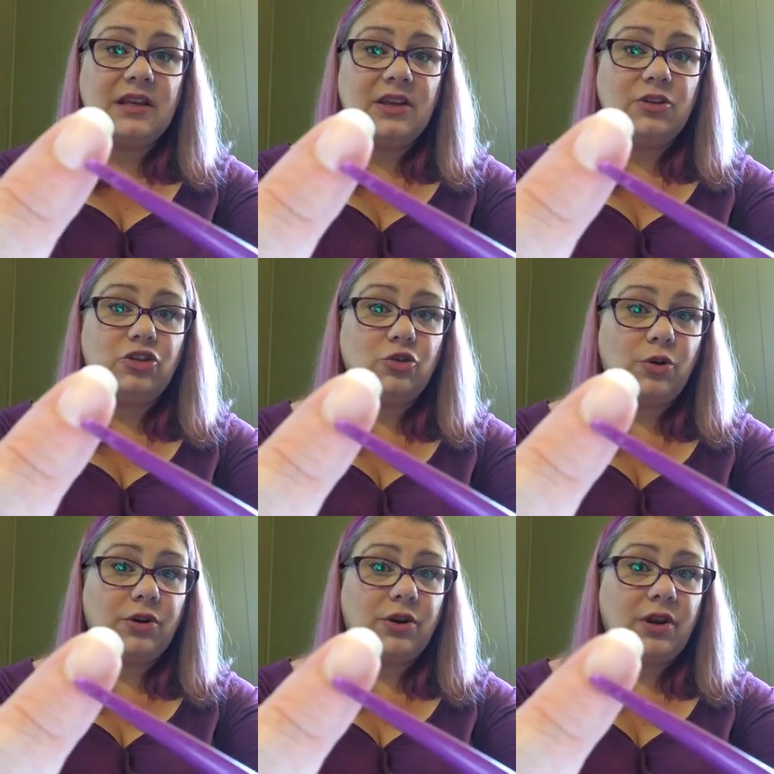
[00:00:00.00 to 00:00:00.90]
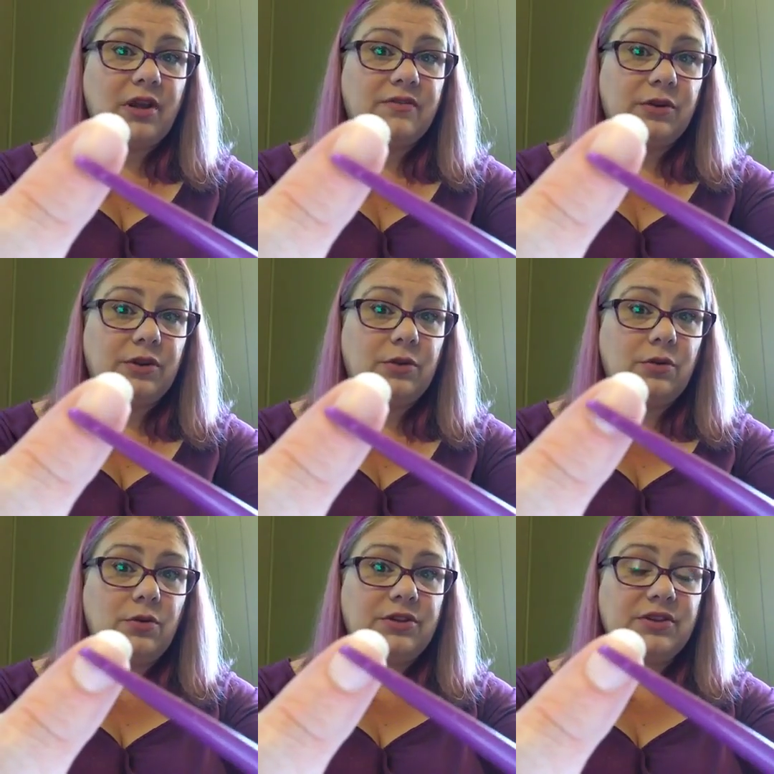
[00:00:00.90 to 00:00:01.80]
shorter of your
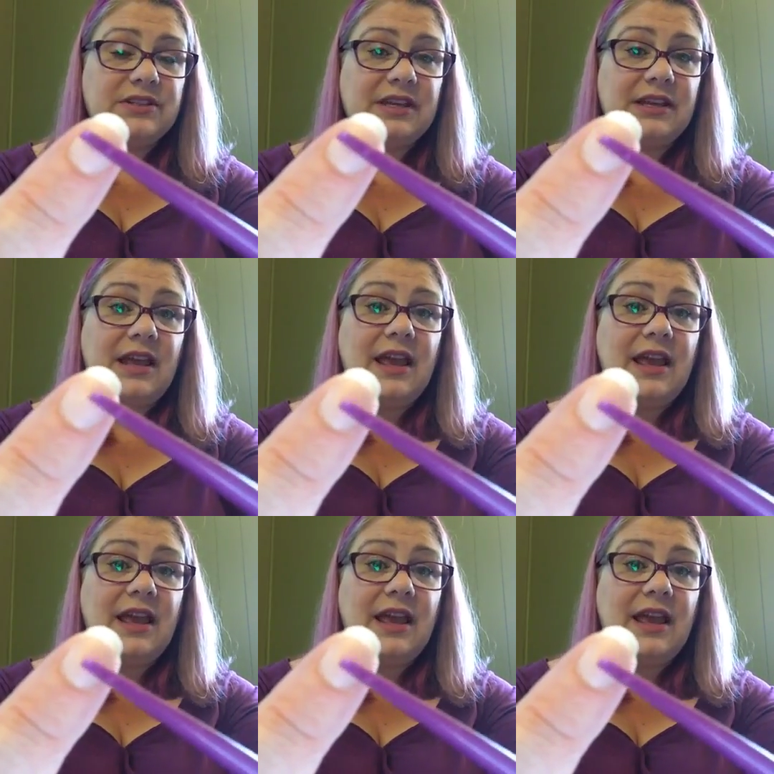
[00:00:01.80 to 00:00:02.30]
cuticle and your skin.